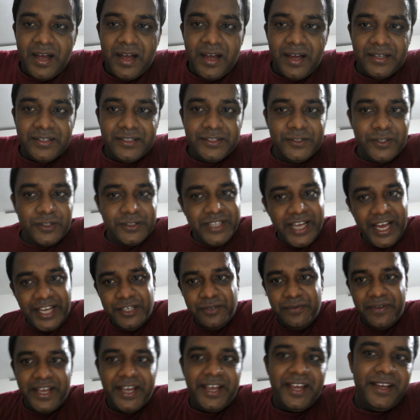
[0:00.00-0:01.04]
So that
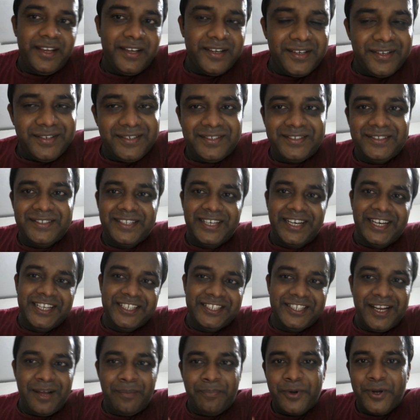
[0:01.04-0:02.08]
way
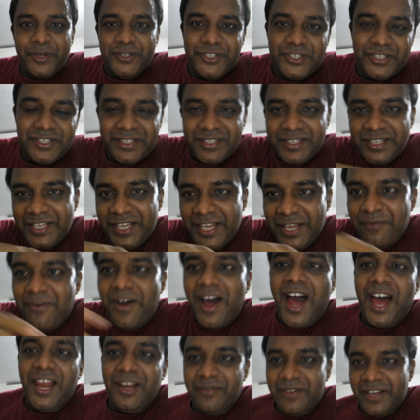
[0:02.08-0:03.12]
traditional approach
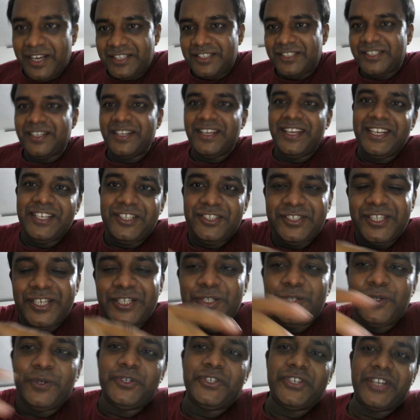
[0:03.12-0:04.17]
evaluates
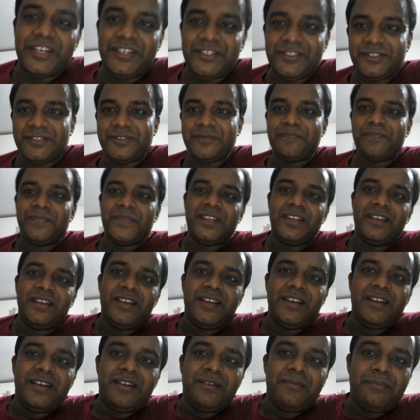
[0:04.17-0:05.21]
institutions
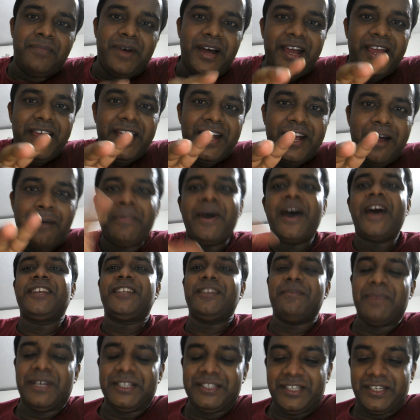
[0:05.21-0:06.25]
by a comparative
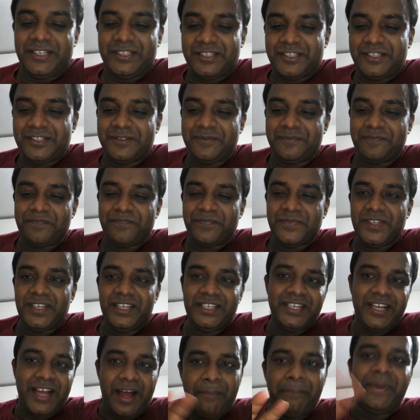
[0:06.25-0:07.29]
method. It
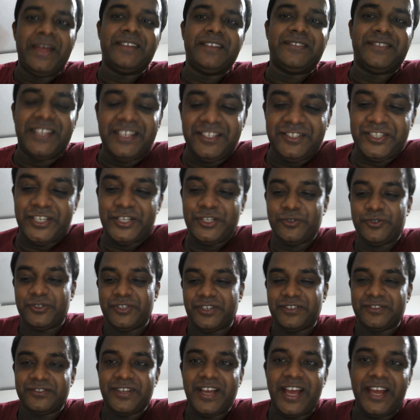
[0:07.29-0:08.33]
compares
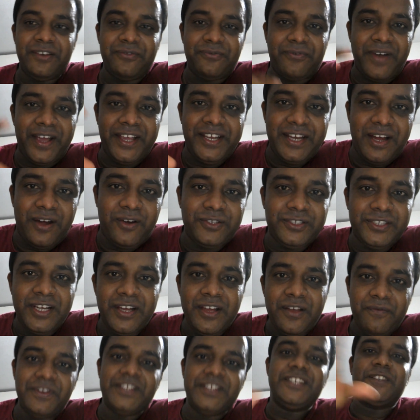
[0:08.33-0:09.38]
institutions and find out
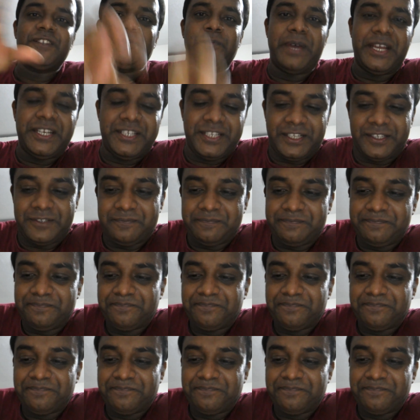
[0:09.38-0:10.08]
which is better.